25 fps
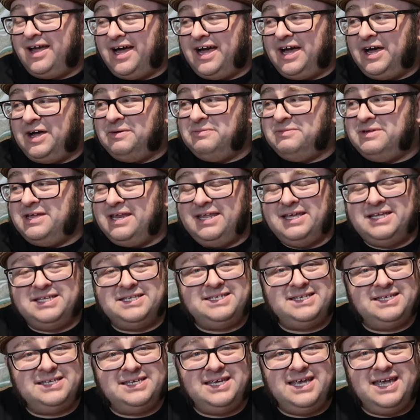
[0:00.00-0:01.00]
Um, it
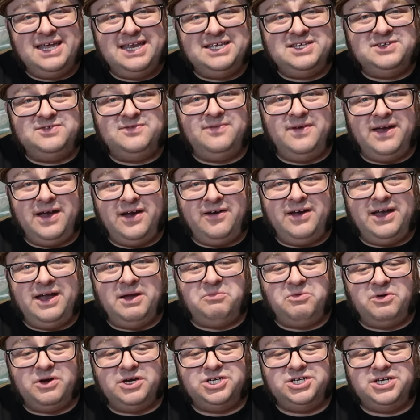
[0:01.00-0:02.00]
is it is very
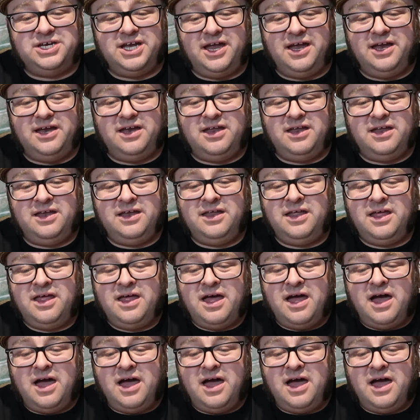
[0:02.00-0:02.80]
appreciated.